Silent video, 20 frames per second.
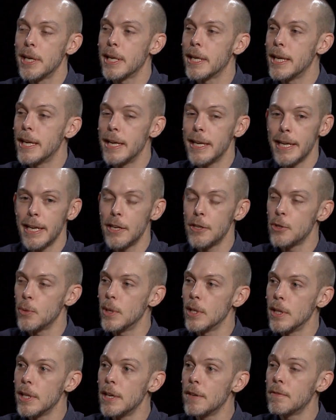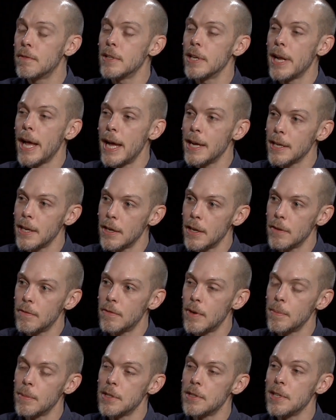Getting it into a lift and hanging it
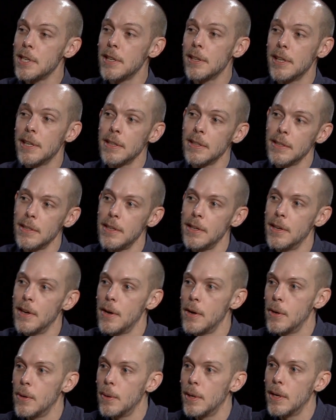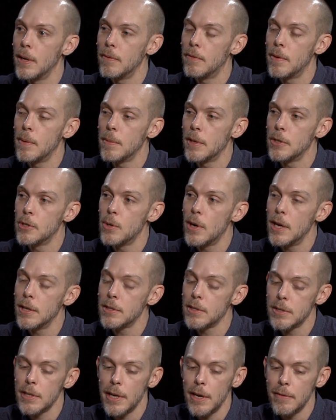from the ceiling, you know, and from the
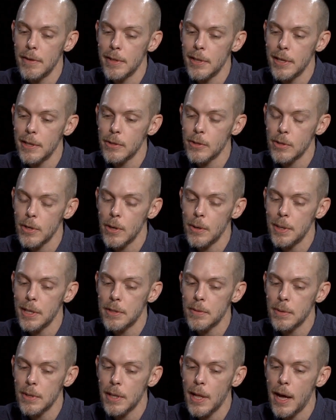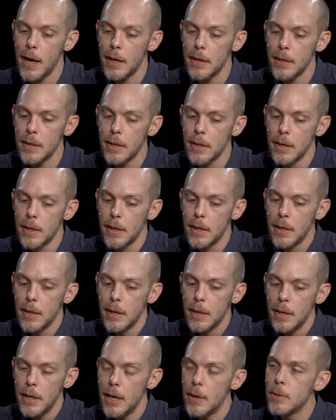truss and everything. So it
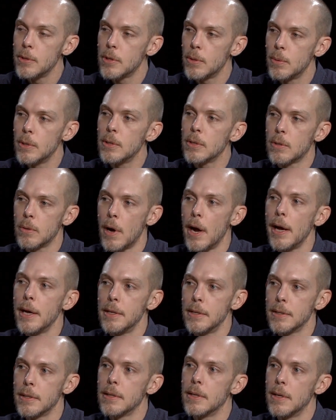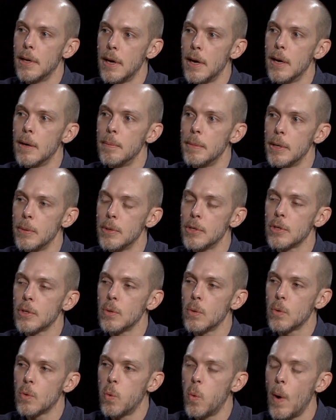was a real grind. It was
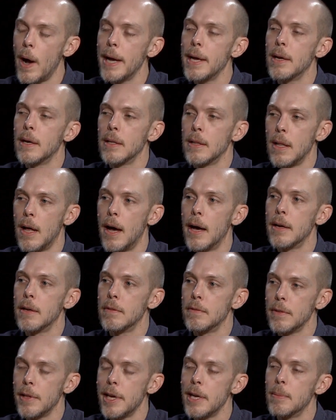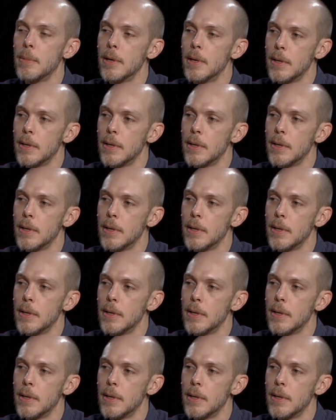quite a lot of labor.